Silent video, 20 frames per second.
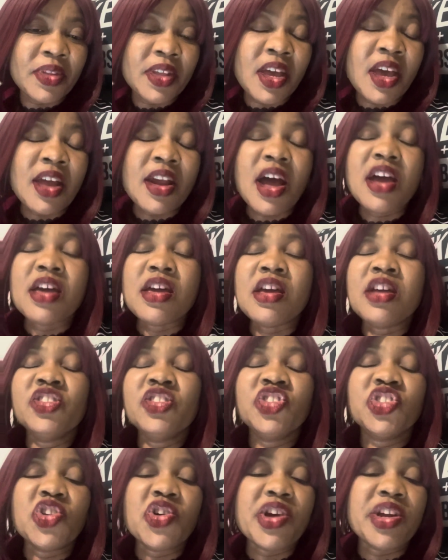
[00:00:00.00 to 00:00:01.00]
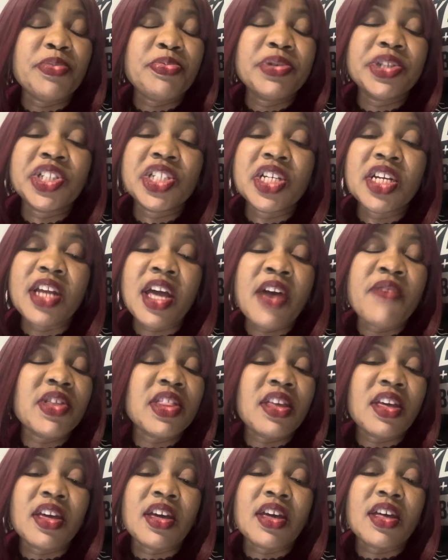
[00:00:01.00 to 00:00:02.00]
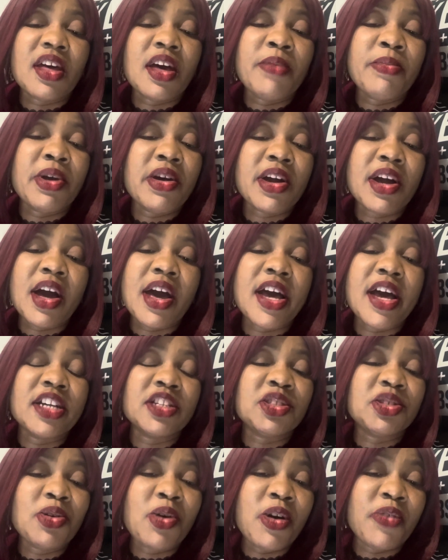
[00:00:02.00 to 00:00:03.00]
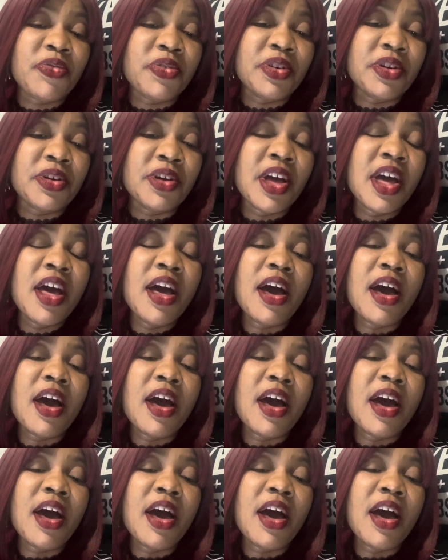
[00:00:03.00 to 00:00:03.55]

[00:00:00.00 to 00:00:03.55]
and I enjoy and appreciate everything America has to offer.